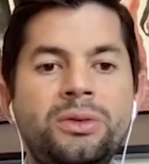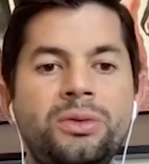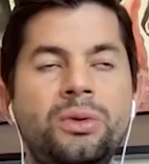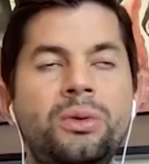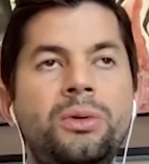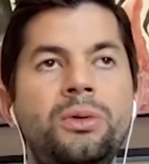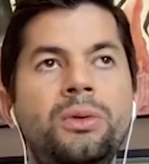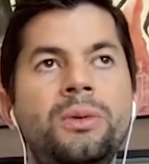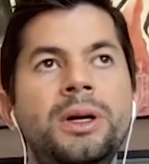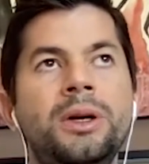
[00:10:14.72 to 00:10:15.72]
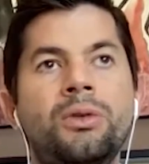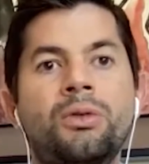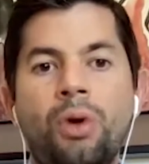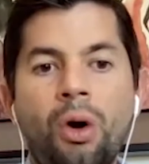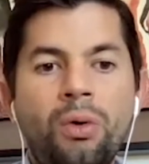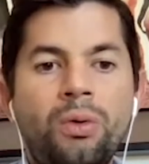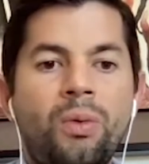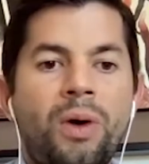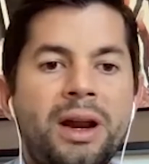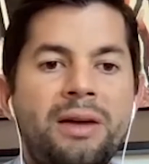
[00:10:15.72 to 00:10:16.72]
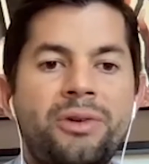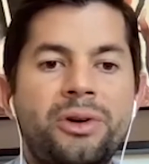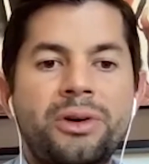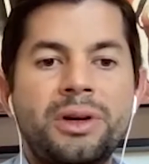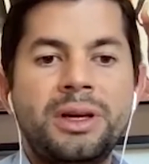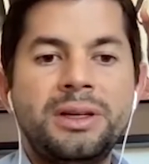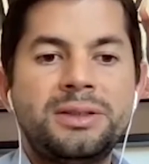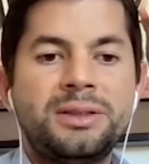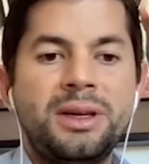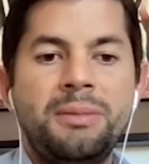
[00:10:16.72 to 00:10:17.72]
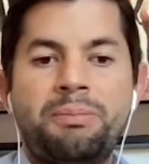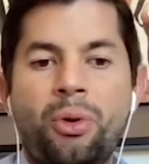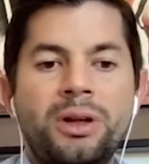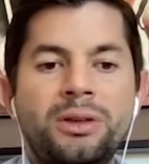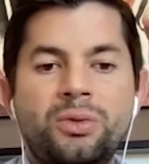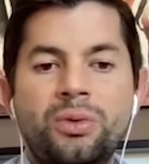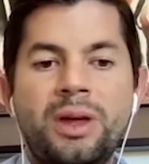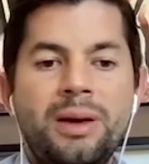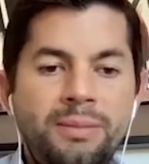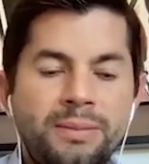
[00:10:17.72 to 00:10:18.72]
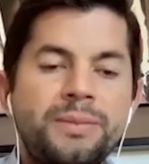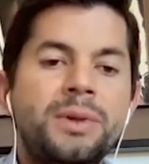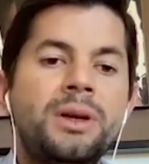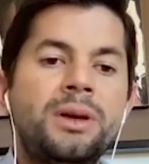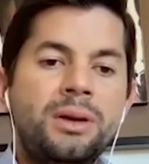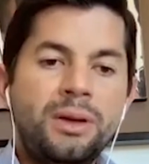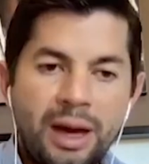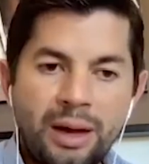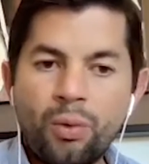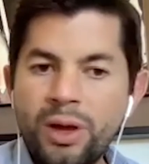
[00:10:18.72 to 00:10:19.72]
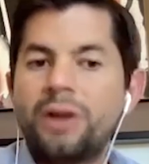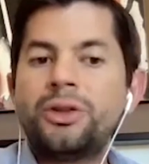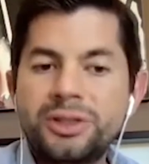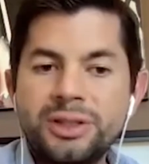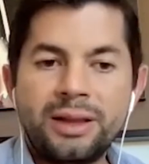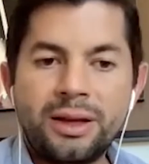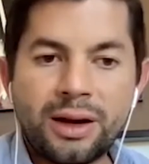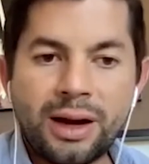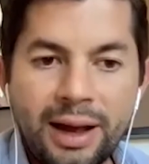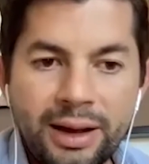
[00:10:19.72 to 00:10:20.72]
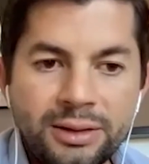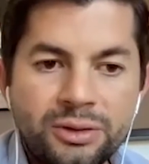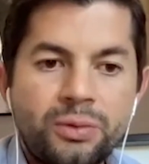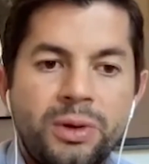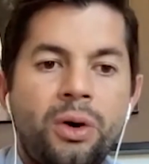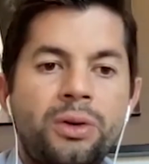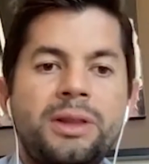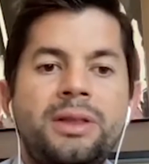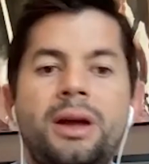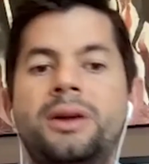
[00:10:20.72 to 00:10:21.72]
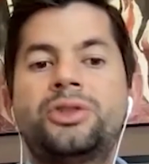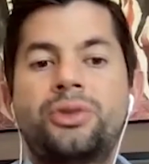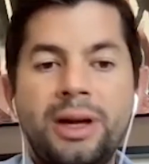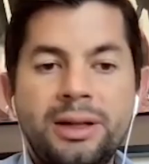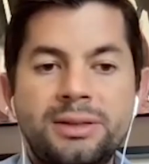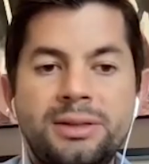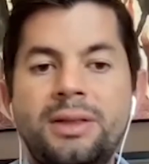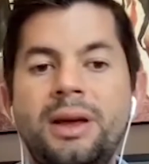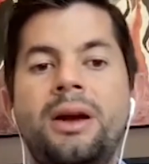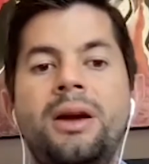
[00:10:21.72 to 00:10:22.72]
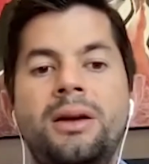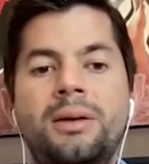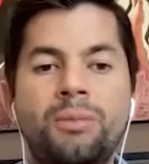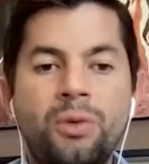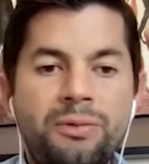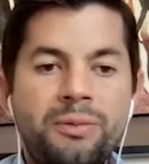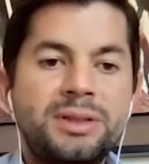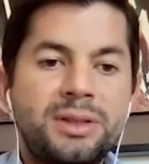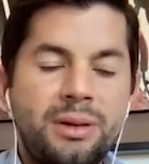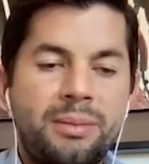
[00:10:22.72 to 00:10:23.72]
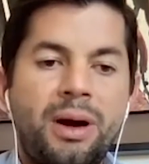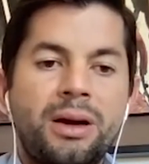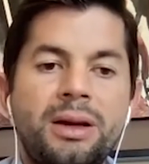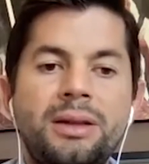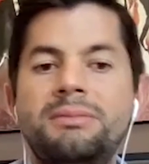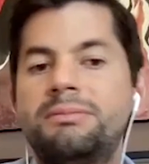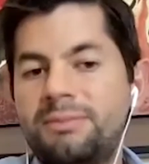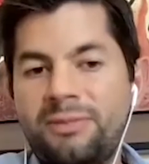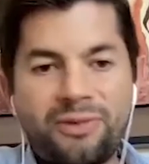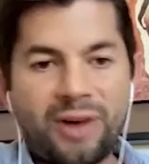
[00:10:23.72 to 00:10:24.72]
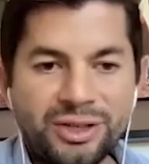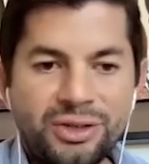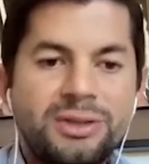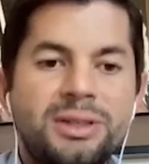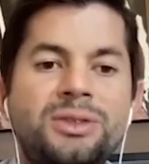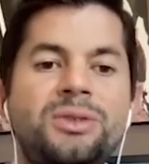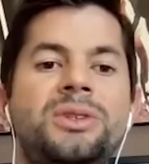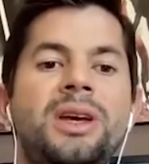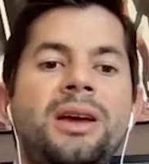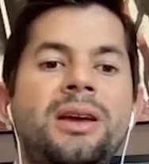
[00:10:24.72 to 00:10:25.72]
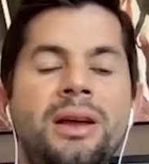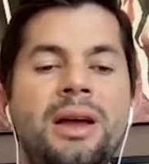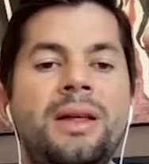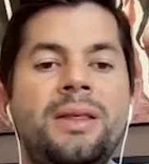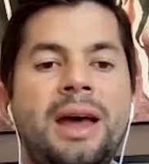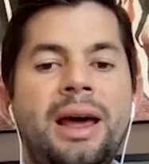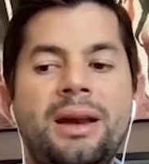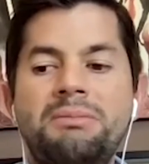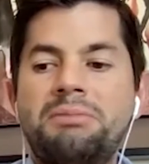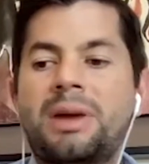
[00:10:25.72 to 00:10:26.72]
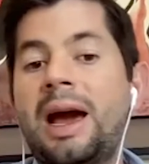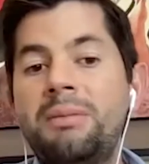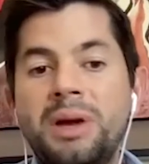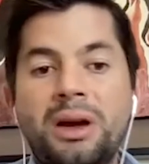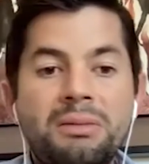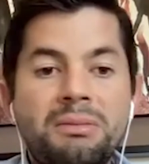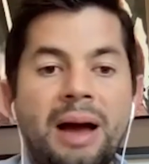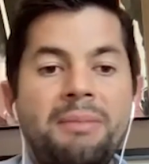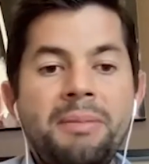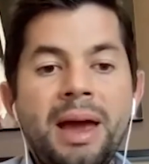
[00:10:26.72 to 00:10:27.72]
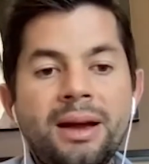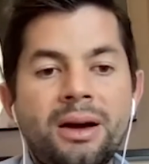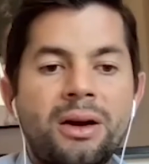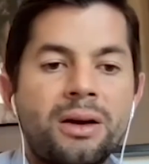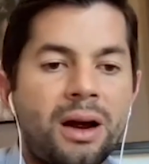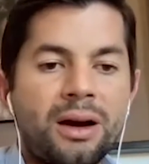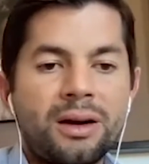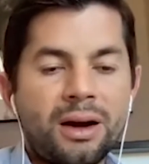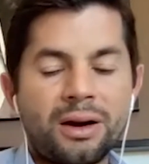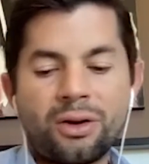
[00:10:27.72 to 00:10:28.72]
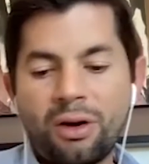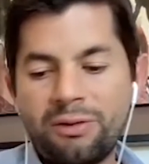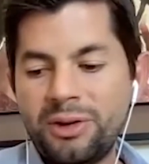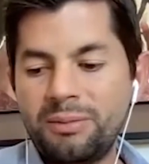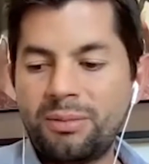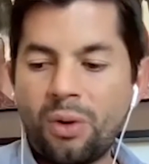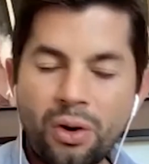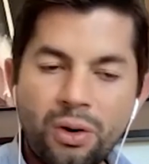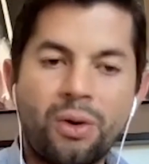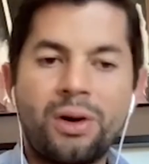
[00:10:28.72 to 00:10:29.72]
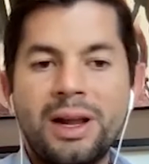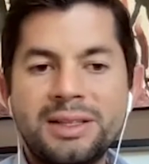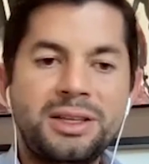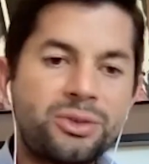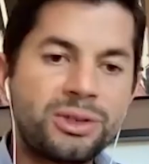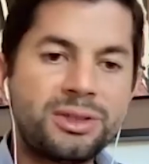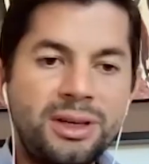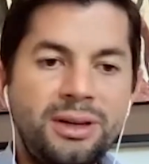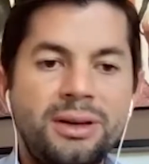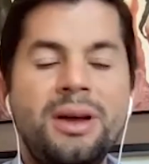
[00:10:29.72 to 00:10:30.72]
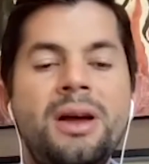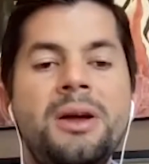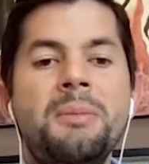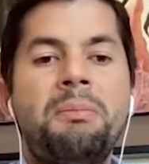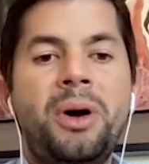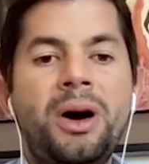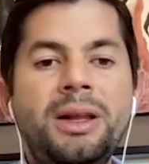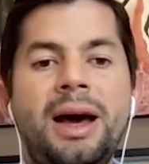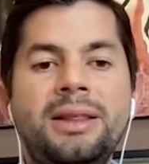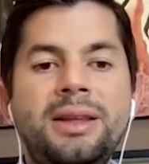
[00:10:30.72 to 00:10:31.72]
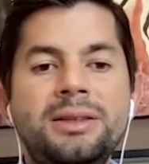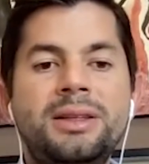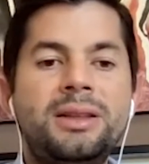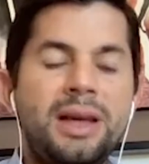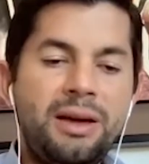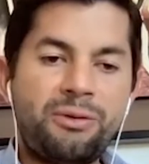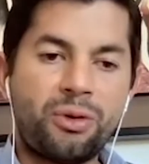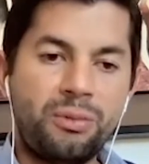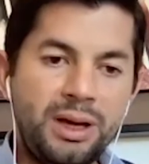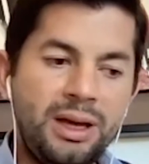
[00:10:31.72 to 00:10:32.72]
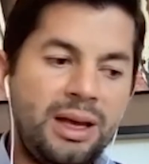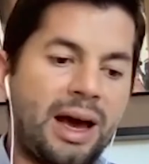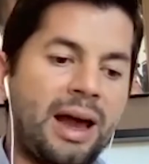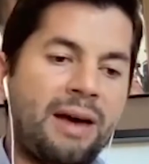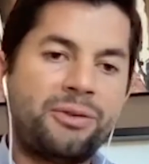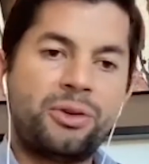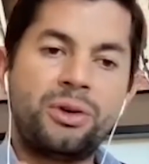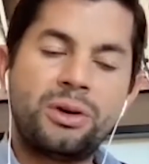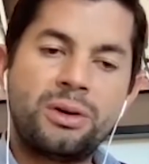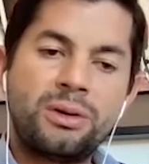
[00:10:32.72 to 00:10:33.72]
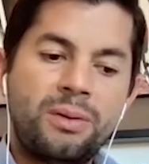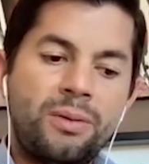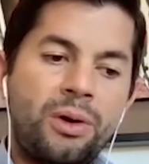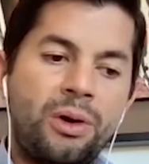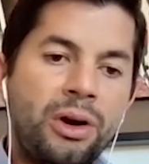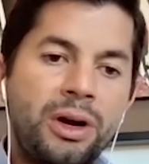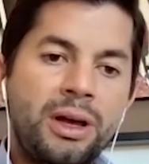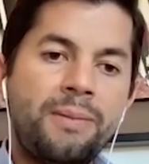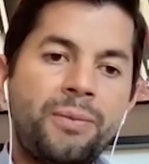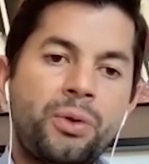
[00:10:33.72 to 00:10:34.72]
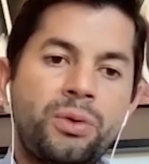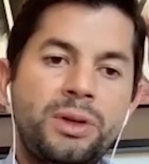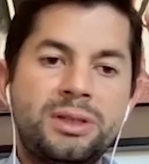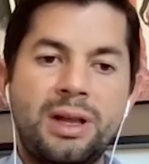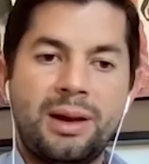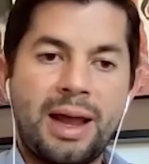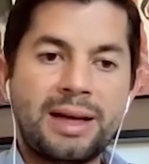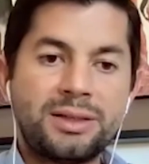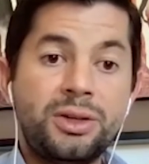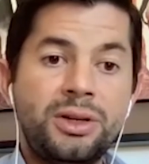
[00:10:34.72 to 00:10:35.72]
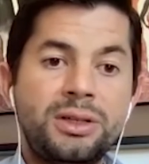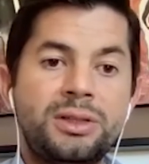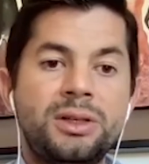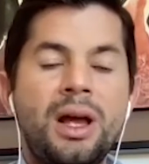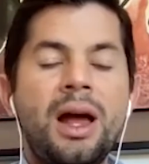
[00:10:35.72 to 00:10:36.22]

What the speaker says: to grow whatever is important to them. And we understand our clients. We know that there are trends, that there are movements in the market, fashions, as you say, that can make our coffee more or less interesting. But at the end of the day, for me, and after learning through these last years,